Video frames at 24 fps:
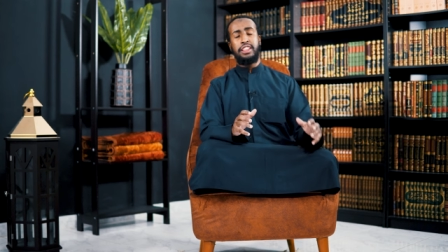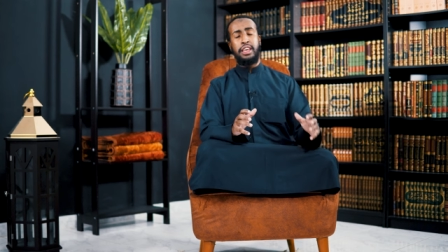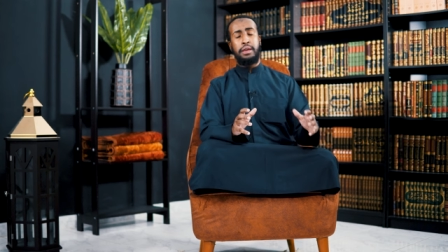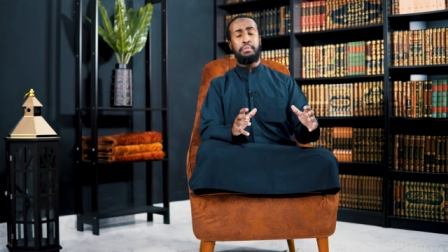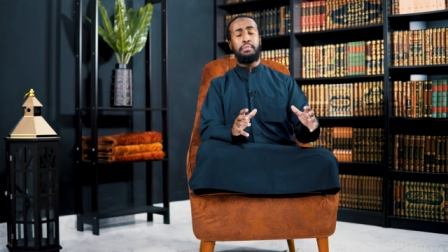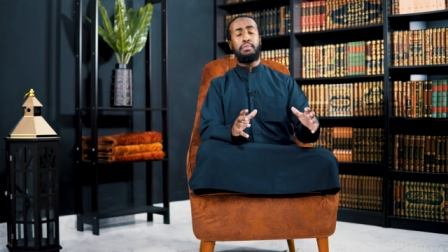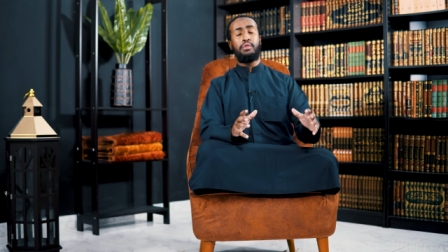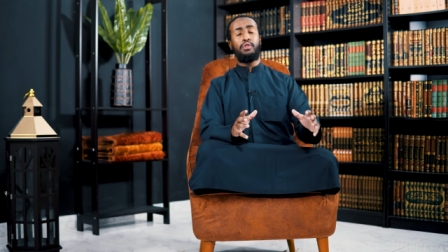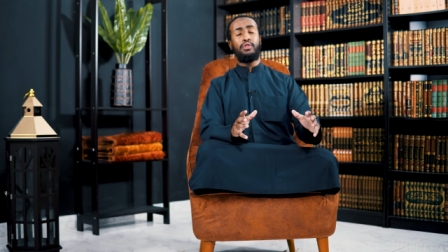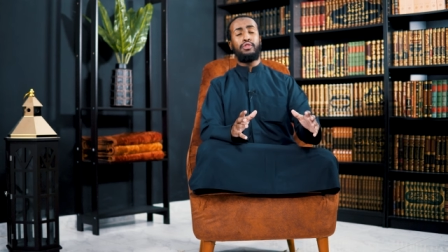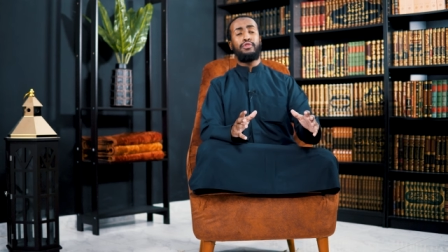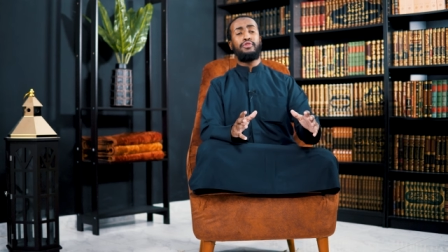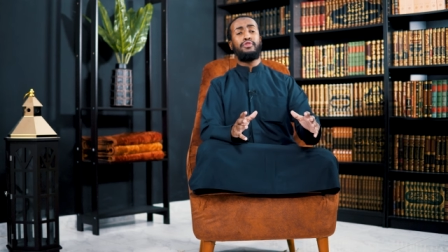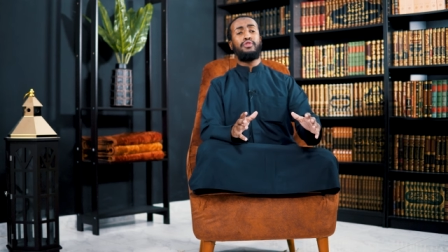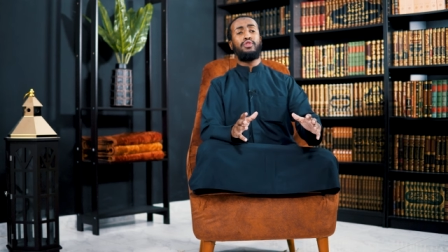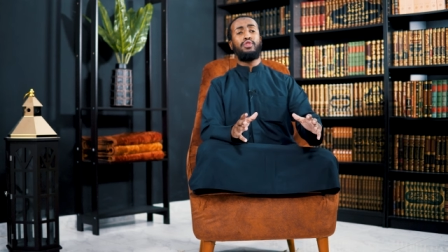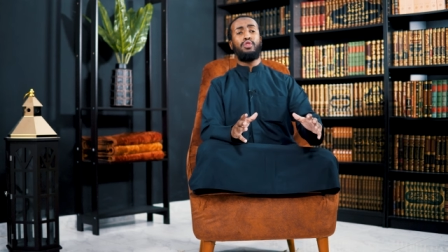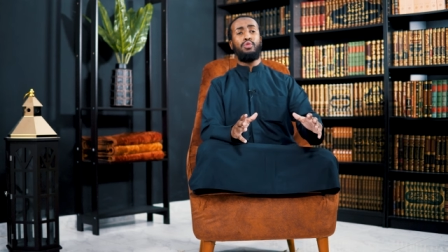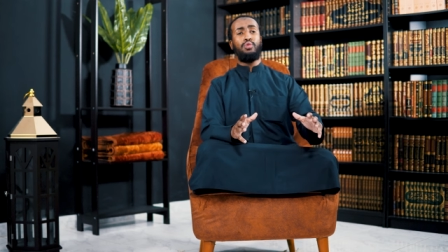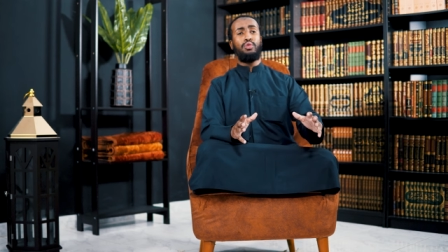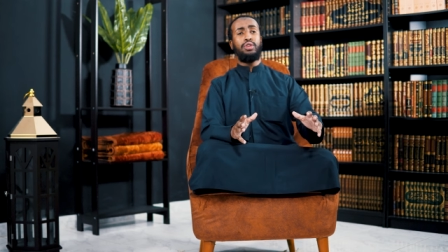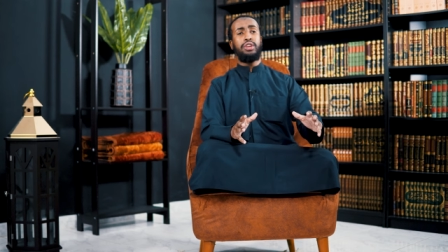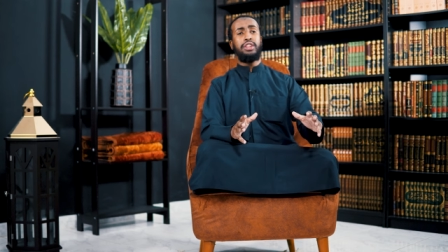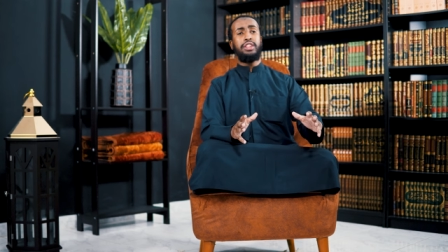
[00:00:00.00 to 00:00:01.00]
they brought
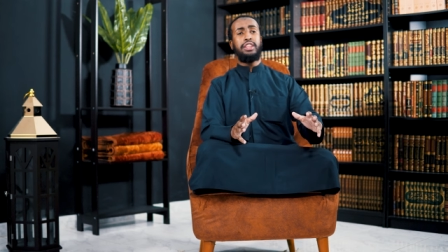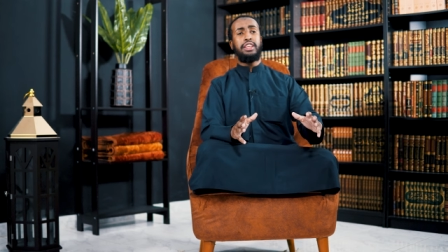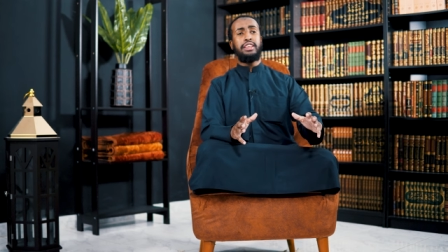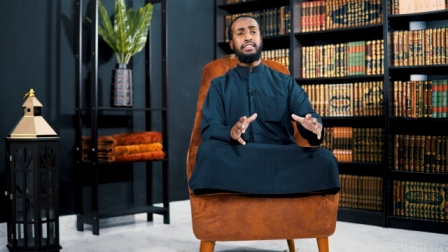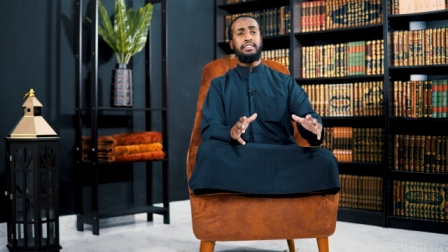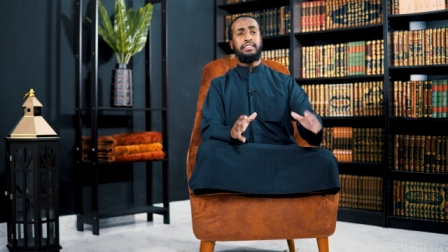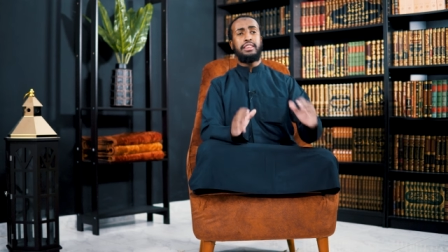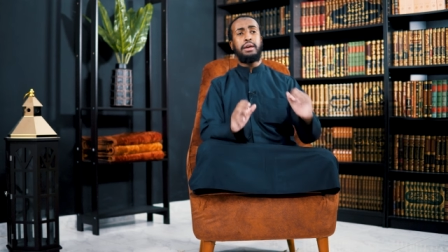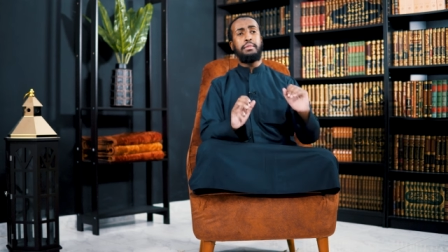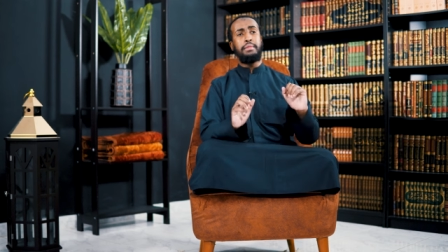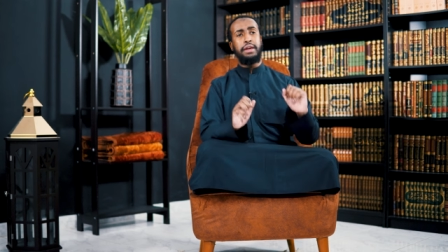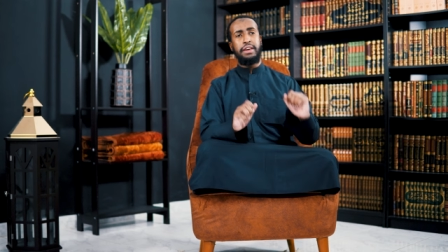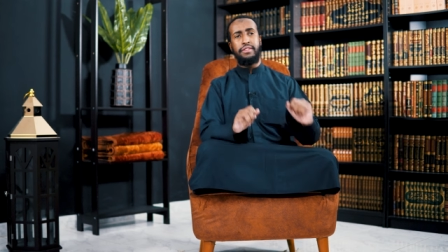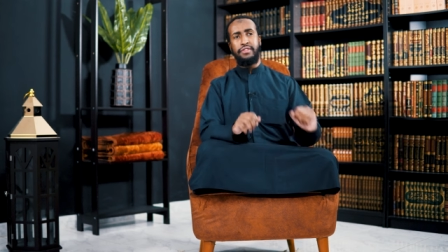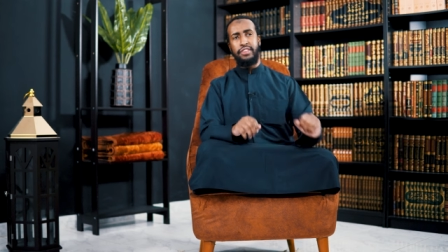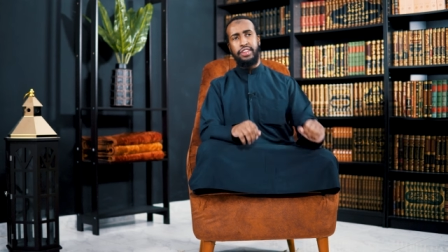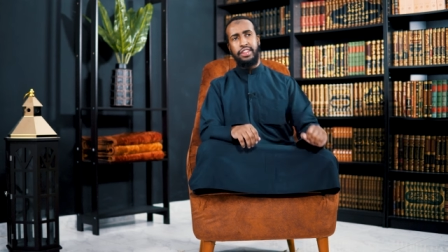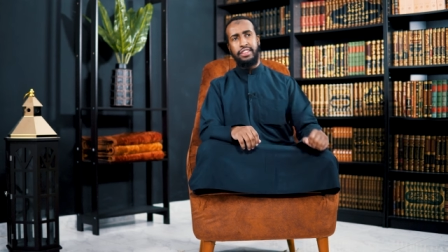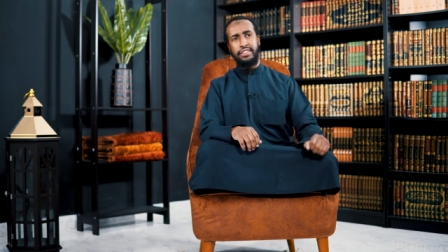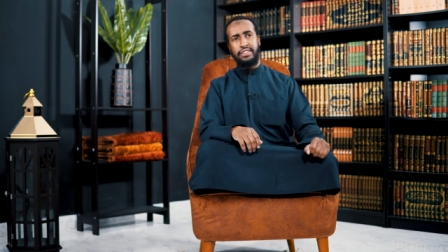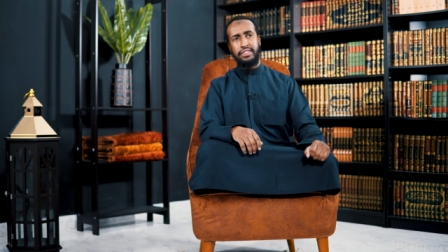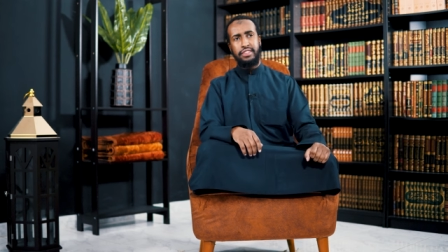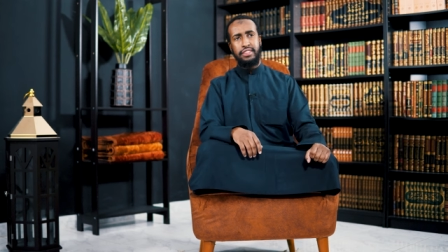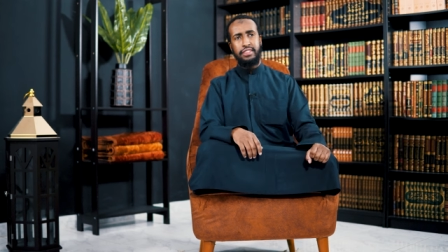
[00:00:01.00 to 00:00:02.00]
forward some
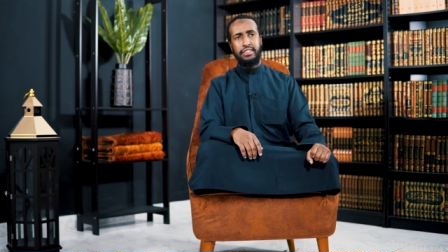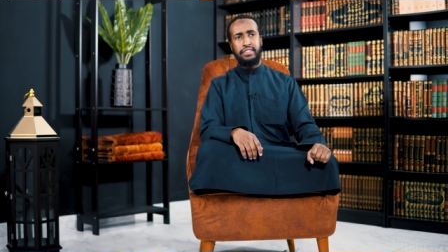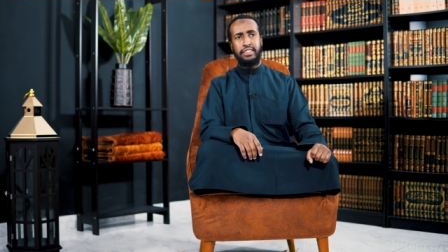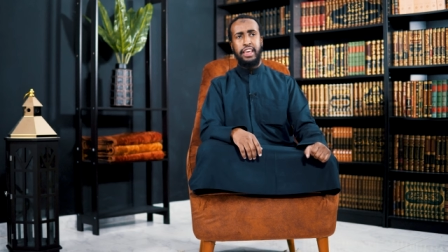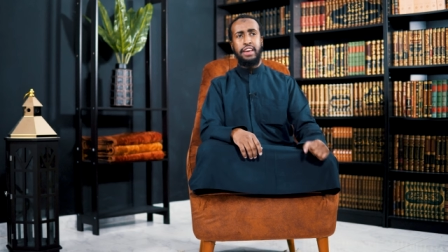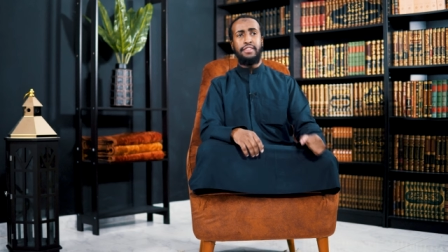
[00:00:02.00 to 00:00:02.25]
evidences.